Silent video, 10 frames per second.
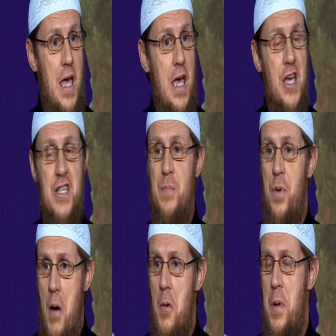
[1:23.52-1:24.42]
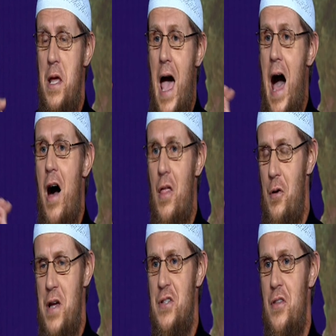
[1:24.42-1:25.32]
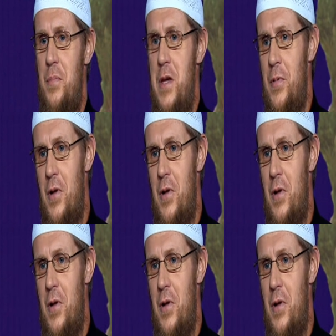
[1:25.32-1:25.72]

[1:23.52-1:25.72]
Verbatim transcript: is probably how the rest of the people